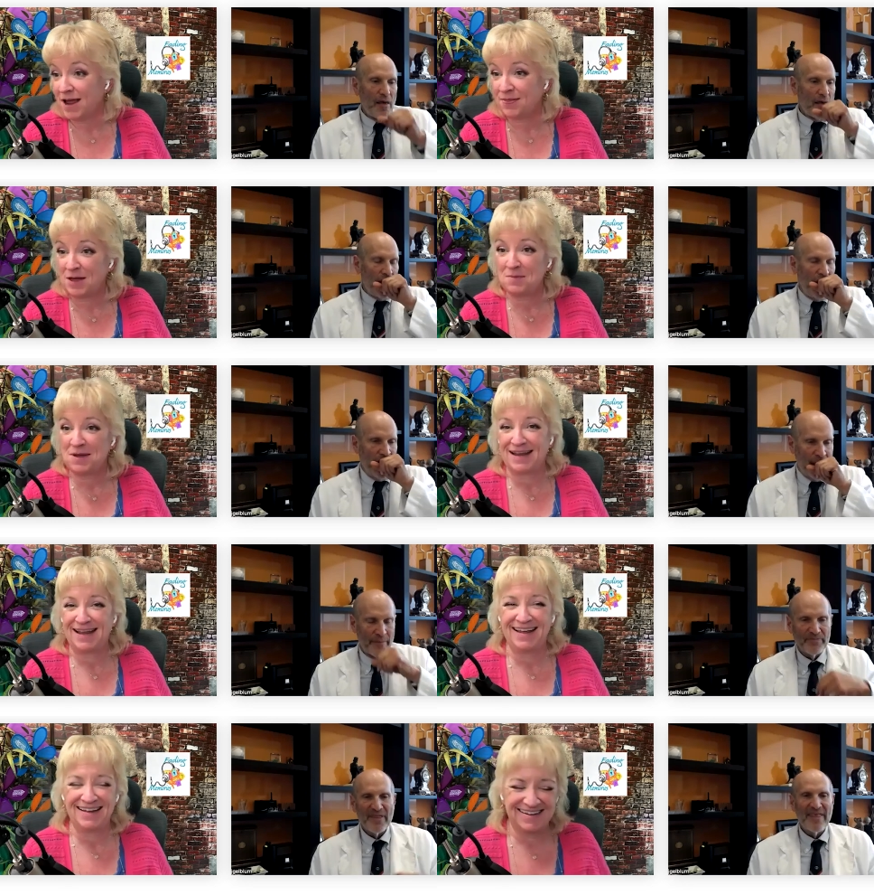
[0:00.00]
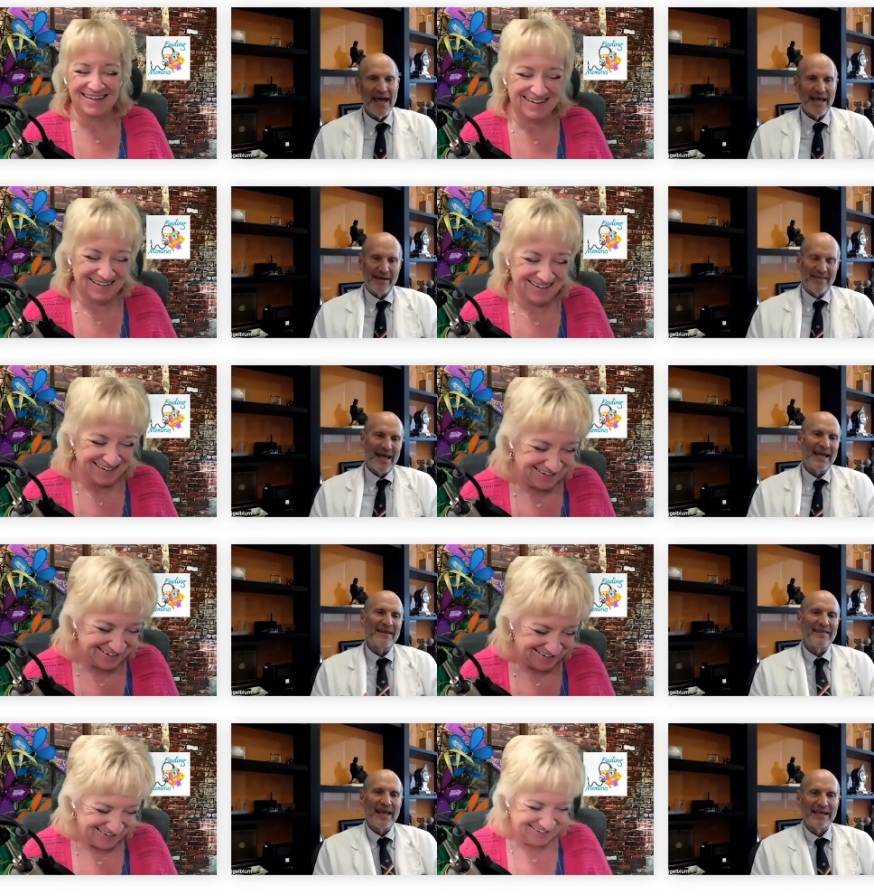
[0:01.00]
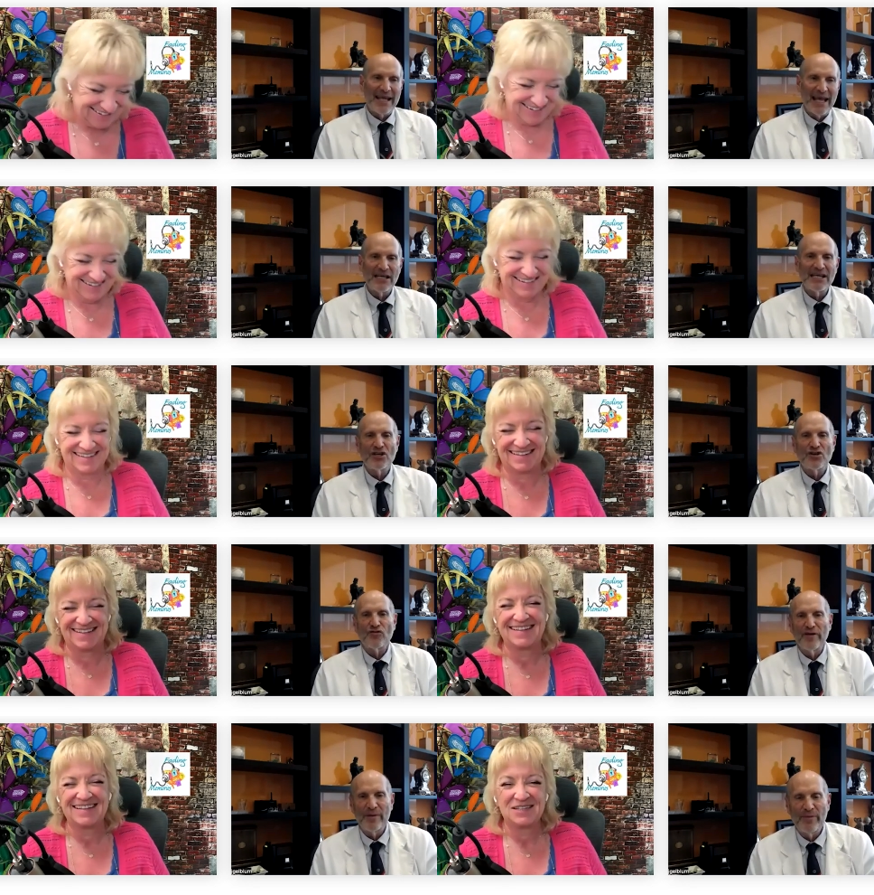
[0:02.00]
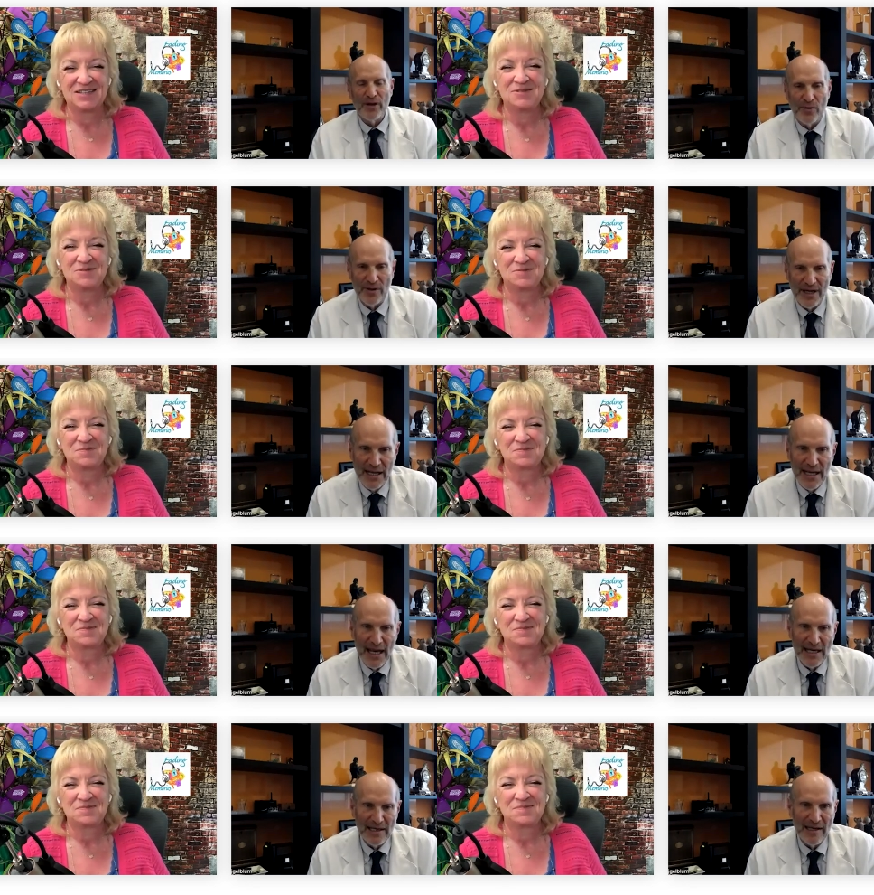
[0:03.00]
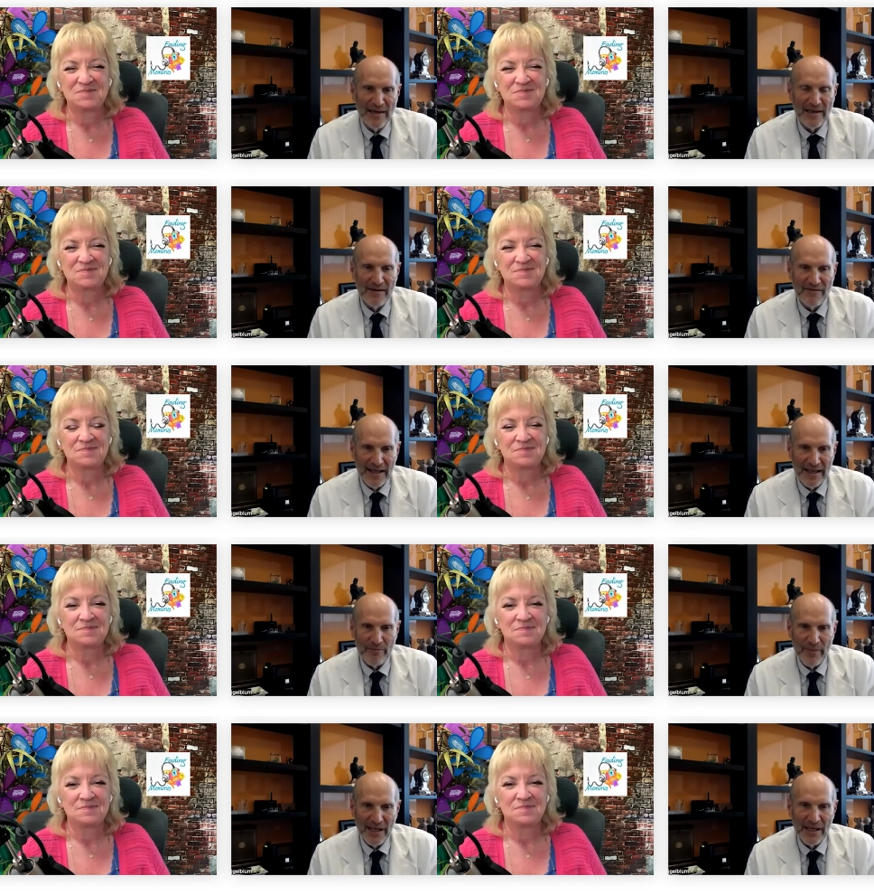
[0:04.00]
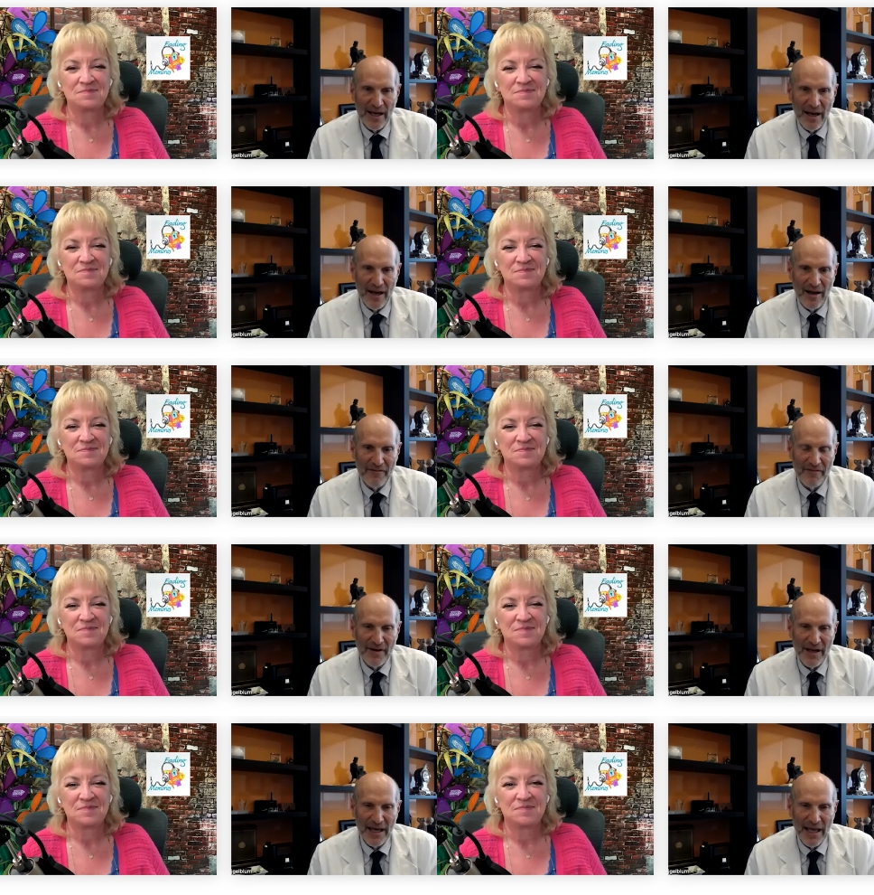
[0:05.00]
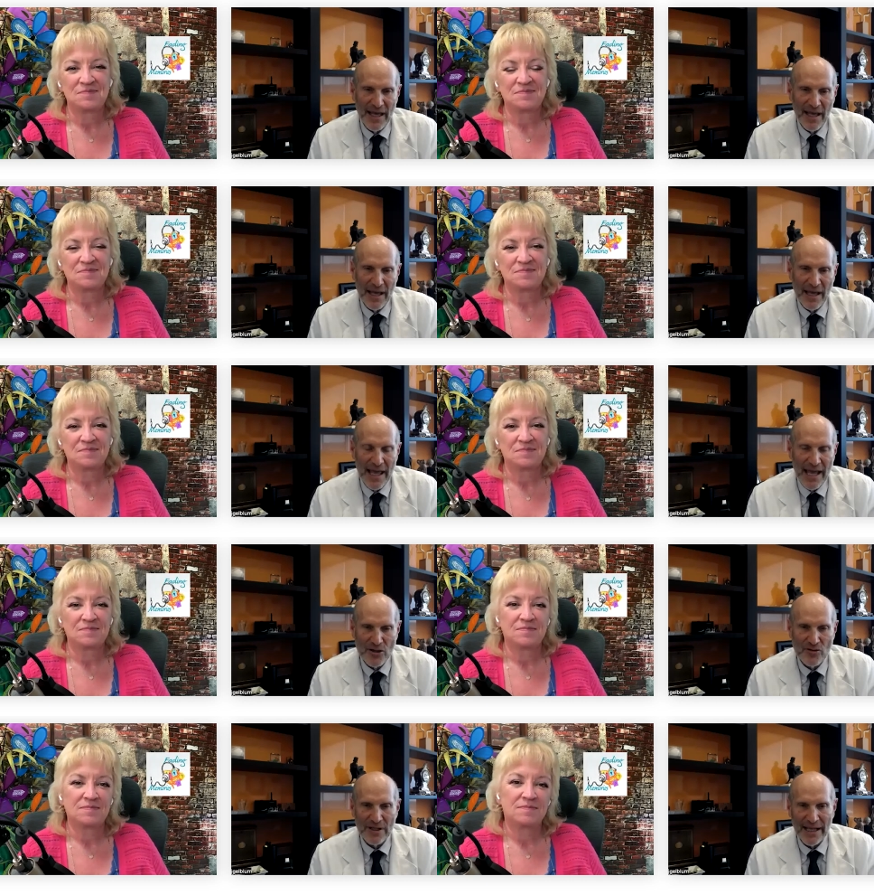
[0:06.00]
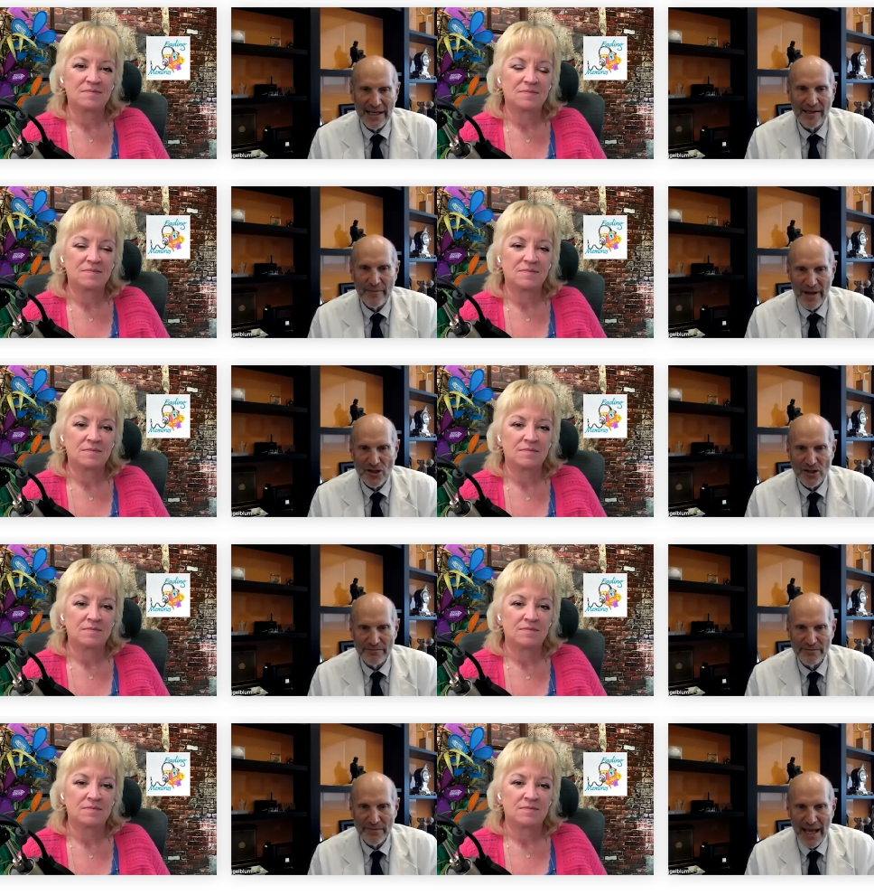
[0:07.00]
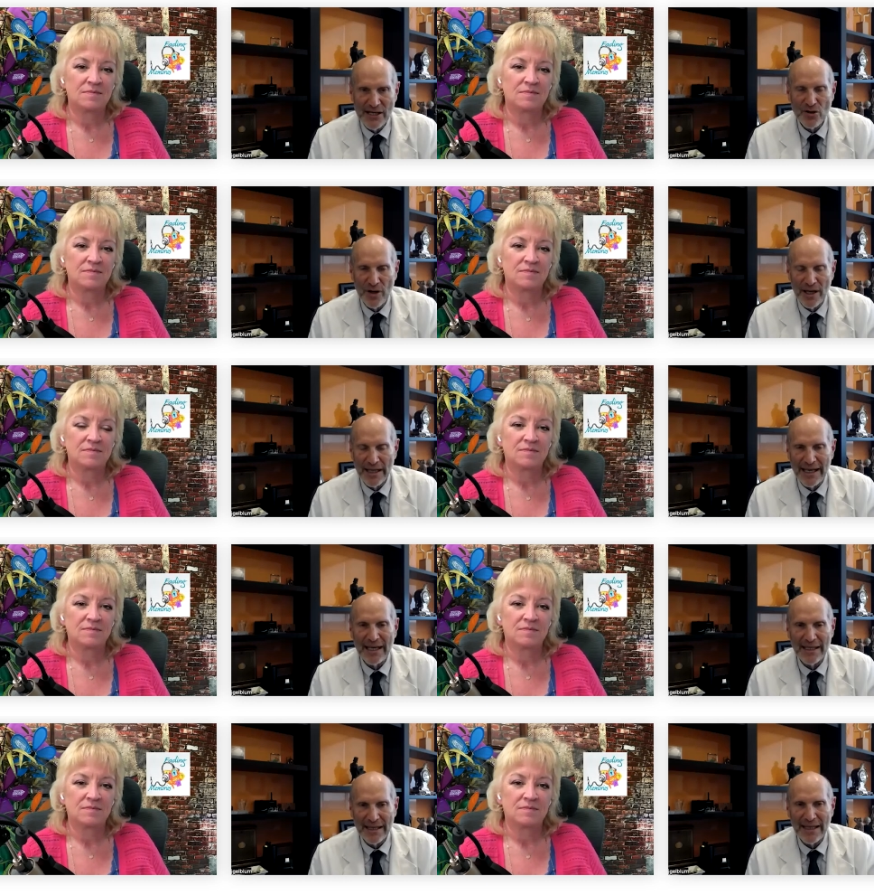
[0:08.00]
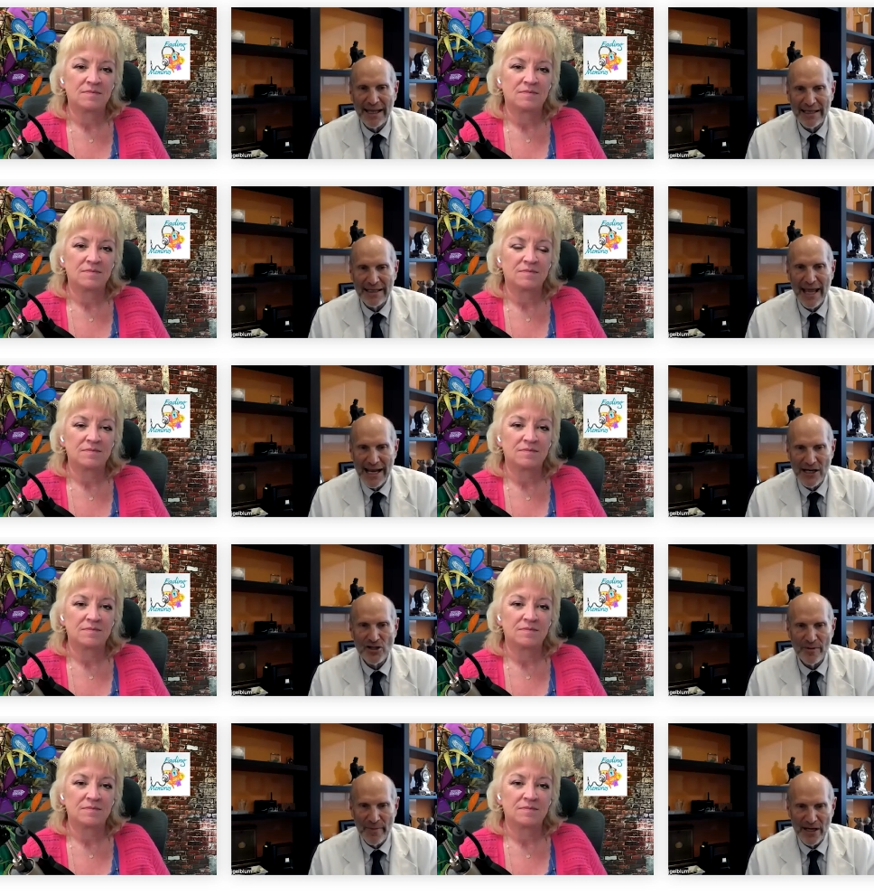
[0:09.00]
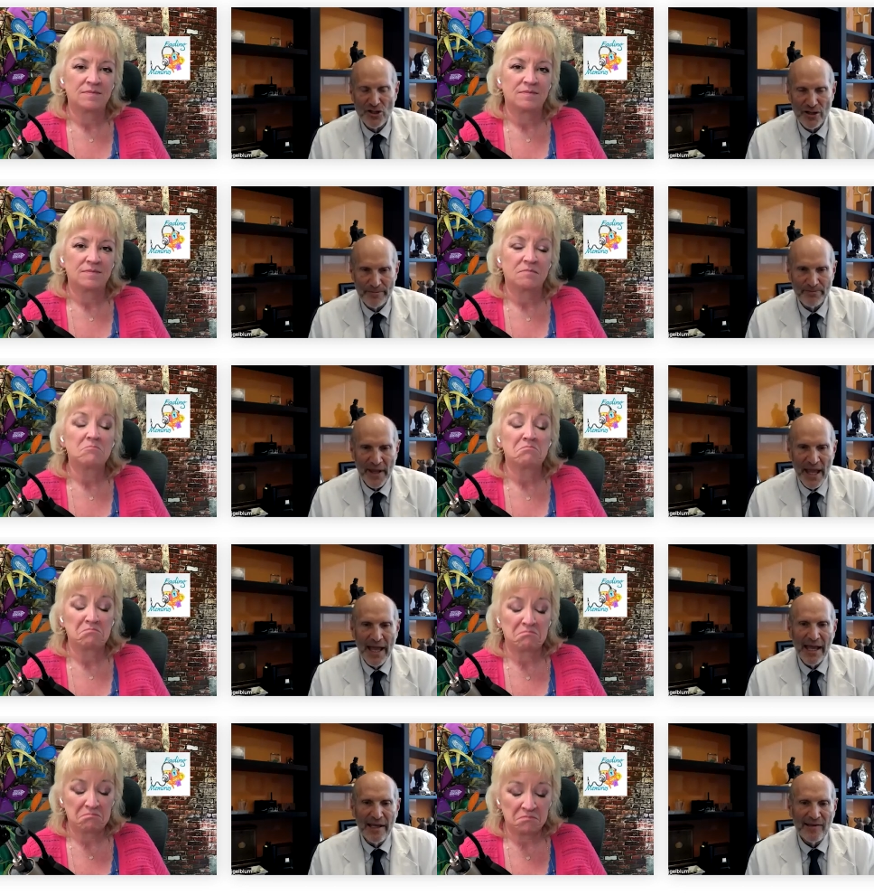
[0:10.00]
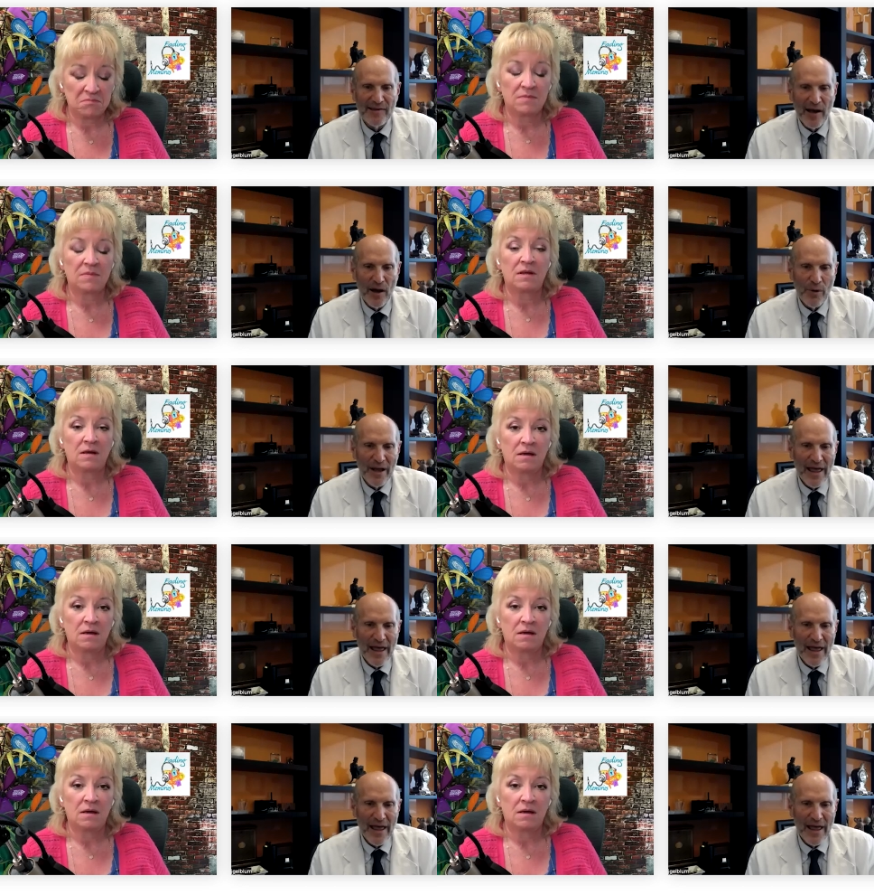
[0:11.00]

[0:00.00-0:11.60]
Speaker 1: had that many.
Speaker 2: that, that, that can contribute to the development of uh, age related dementia, age, late, late age dementia. So